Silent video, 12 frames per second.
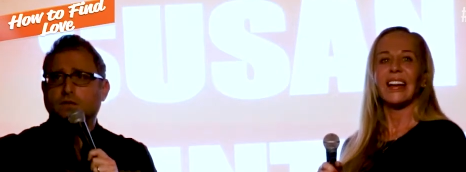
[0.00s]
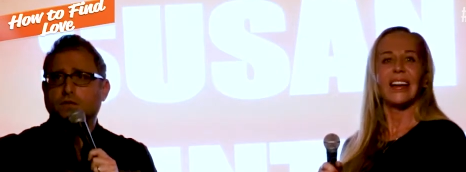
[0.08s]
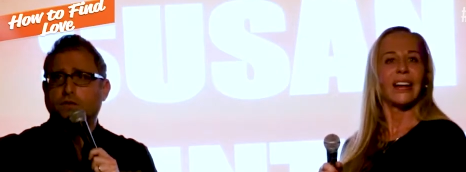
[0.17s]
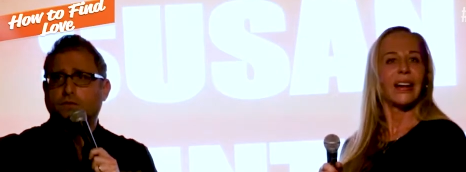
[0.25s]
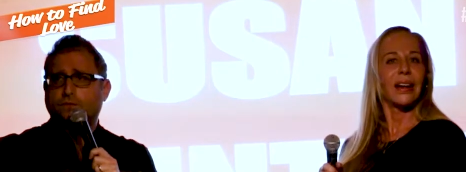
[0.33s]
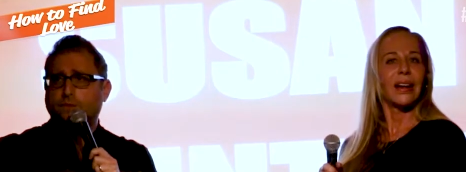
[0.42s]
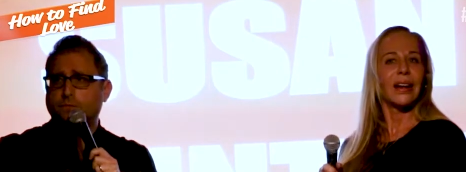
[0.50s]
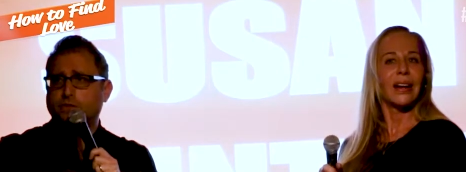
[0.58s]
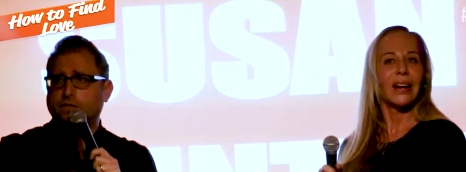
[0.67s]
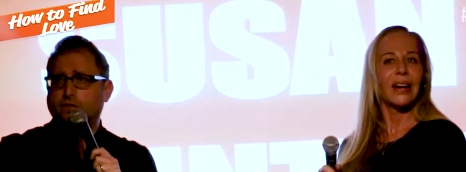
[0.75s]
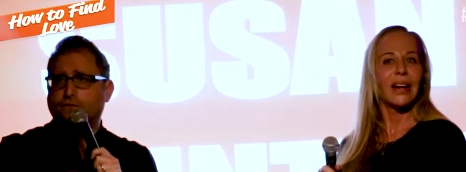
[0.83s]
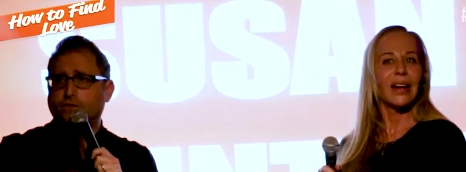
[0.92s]
Speaker 1: the two from
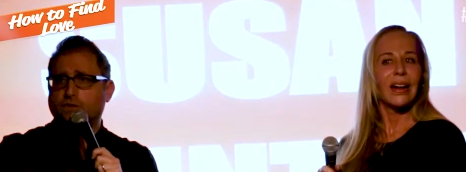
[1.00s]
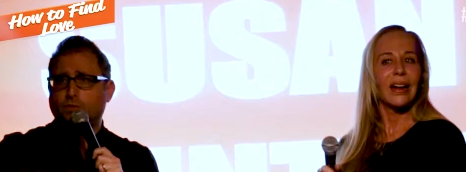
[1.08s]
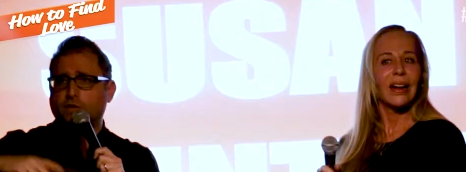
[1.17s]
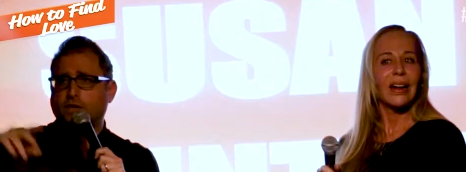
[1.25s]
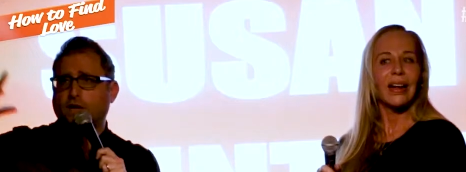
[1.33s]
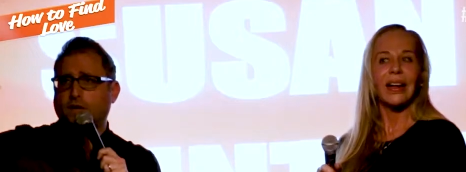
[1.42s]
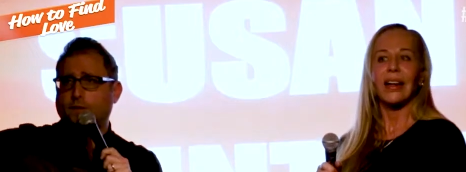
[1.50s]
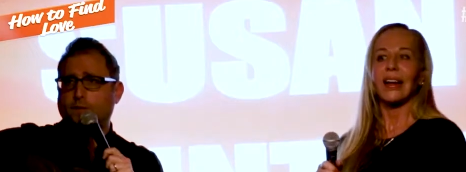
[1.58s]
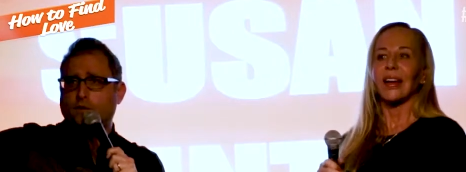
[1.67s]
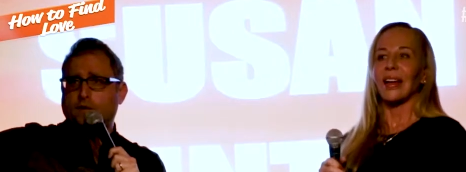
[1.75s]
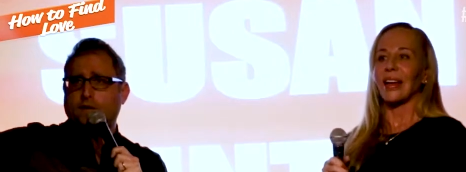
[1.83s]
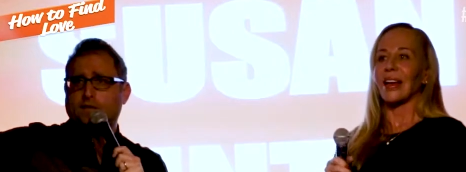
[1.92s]
She's the First were they not?
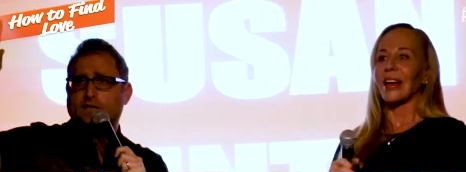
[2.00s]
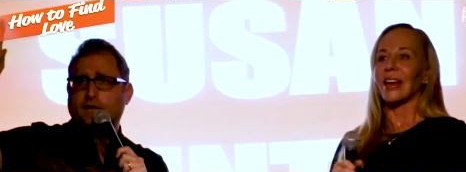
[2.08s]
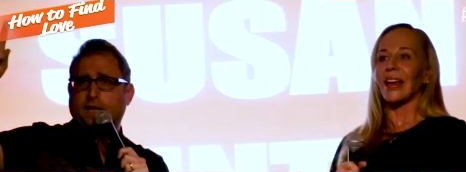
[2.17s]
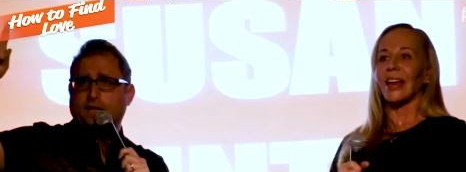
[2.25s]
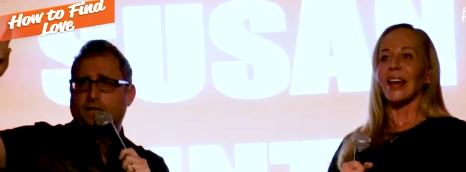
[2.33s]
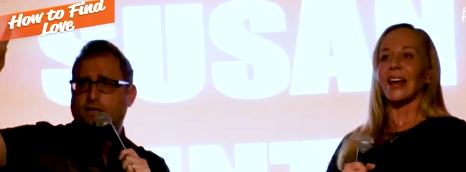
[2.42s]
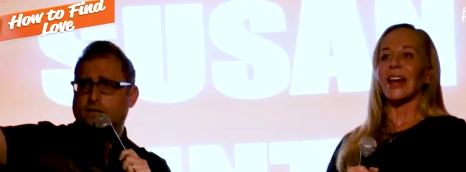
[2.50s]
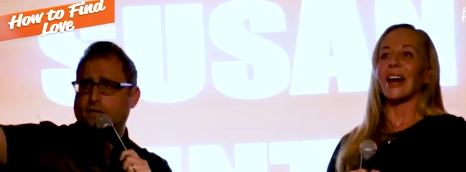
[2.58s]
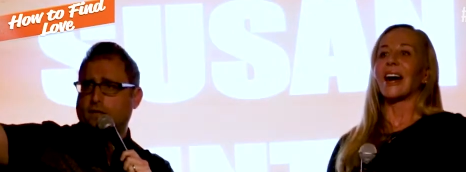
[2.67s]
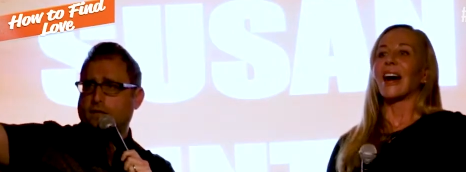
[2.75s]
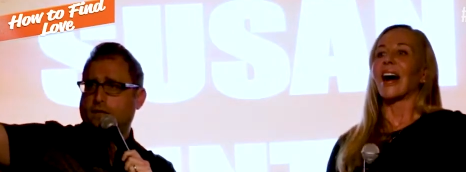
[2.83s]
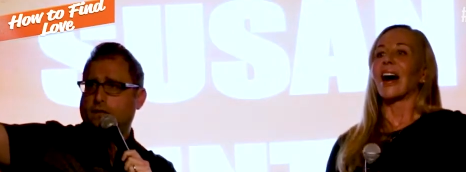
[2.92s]
Were they? Did they make it here
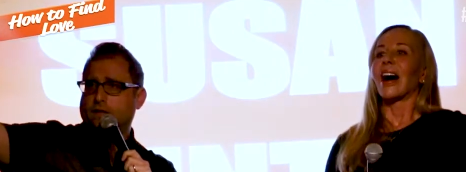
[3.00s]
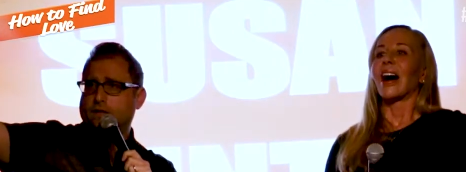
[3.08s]
tonight?